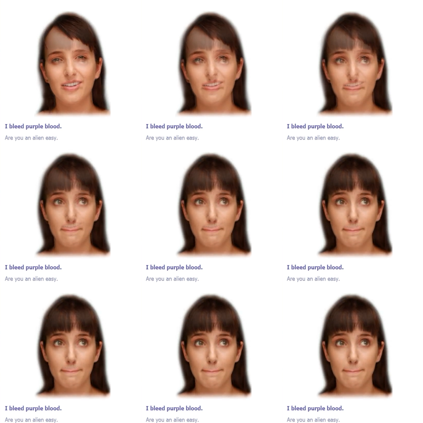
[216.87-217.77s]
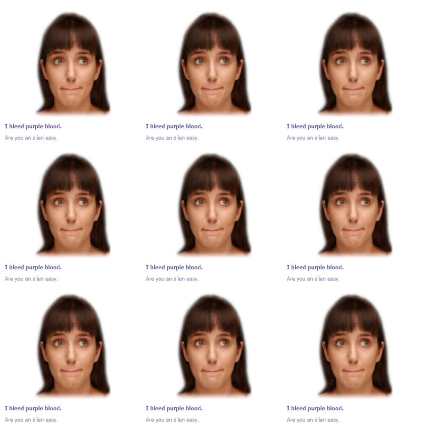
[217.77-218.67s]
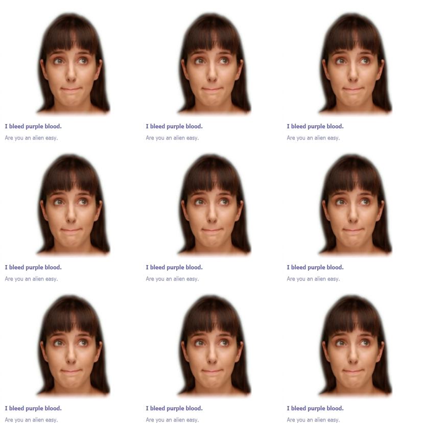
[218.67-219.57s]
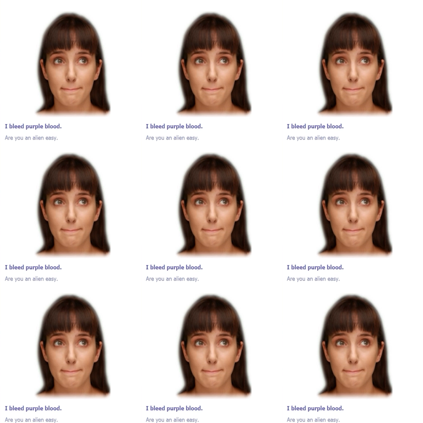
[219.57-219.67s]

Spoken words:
(no one is talking)